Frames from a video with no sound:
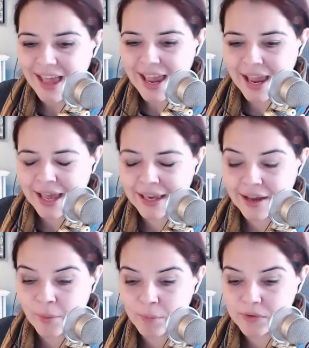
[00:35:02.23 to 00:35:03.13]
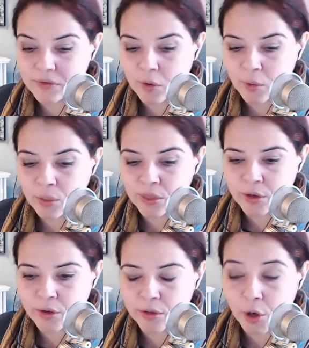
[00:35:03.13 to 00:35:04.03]
And um, so
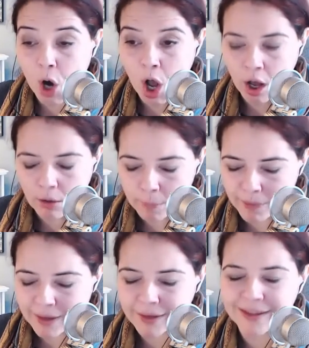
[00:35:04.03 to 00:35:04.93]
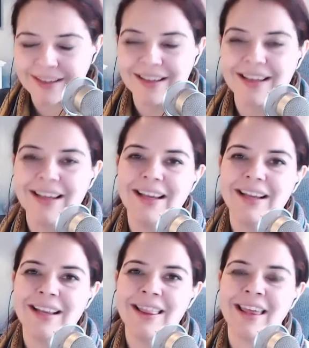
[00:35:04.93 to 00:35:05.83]
they're they're hoping
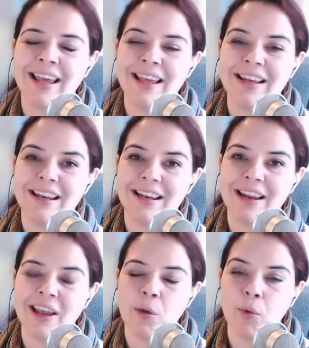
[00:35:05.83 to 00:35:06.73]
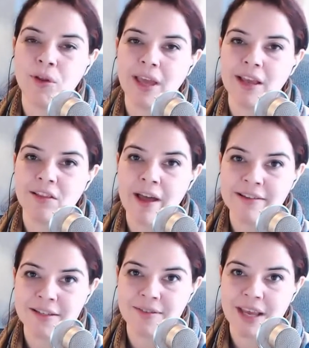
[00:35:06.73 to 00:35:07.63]
that it will get
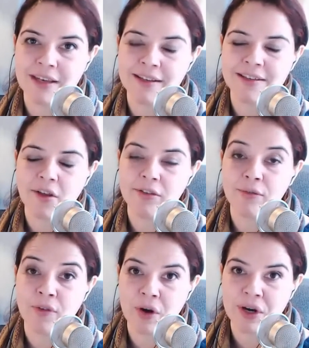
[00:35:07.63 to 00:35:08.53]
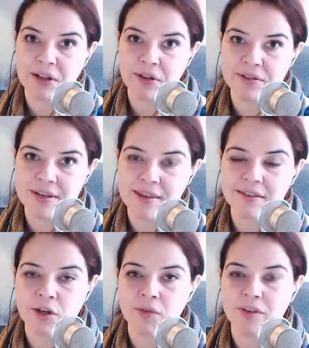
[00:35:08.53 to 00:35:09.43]
lots of data until it's very close to the
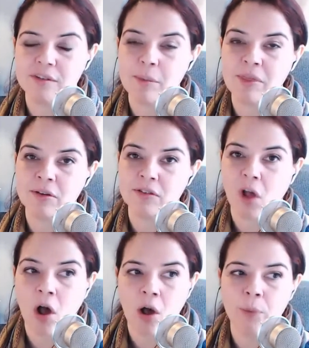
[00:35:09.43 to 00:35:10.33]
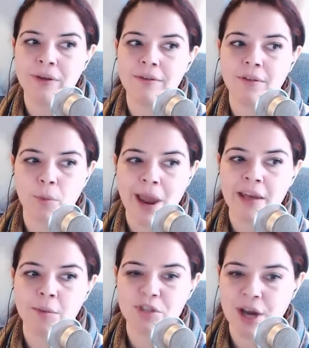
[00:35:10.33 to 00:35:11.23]
surface. But there's always the
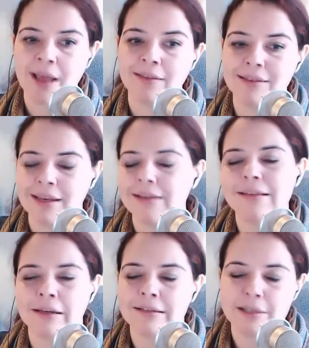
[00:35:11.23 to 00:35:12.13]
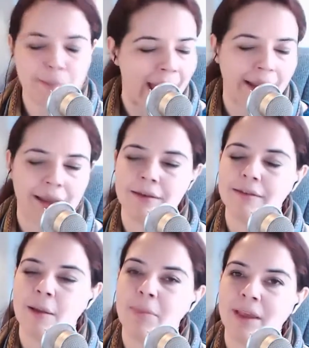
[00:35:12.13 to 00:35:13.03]
random chance that it's going to smack into
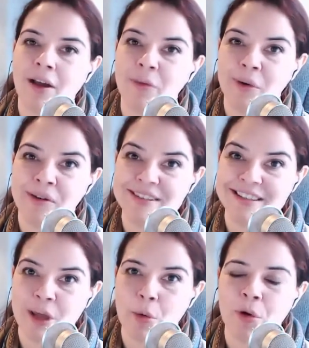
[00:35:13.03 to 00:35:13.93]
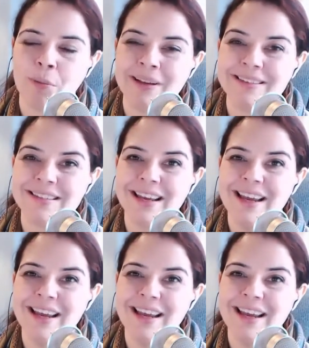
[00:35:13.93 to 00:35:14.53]
something on one of its low orbits.